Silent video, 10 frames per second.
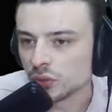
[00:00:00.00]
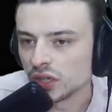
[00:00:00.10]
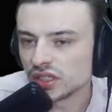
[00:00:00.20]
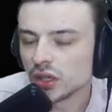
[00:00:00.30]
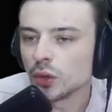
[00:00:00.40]

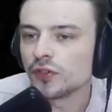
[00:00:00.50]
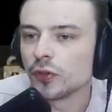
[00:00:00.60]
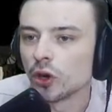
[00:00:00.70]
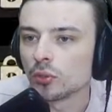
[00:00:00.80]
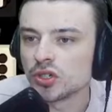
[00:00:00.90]
What, uh, what
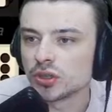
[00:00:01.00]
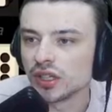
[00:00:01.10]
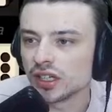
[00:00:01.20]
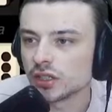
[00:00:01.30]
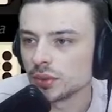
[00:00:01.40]
form would you
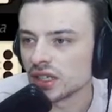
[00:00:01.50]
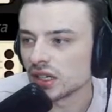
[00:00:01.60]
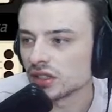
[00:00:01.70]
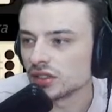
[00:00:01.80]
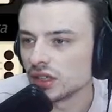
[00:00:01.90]
like? So we
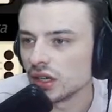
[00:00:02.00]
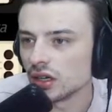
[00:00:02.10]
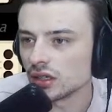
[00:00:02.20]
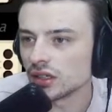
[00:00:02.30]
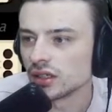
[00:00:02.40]
got
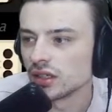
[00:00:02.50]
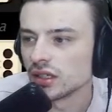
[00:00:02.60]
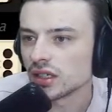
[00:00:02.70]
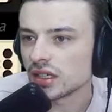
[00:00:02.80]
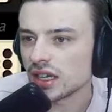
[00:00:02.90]
dog,
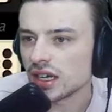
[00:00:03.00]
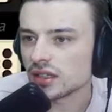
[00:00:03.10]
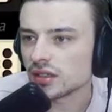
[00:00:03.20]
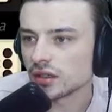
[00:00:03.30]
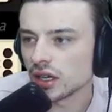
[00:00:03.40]
cat,
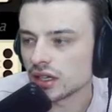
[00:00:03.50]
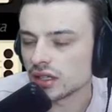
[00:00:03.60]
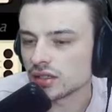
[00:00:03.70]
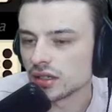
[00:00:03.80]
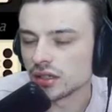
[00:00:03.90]
or I
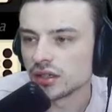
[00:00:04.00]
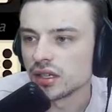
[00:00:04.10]
guess, uh,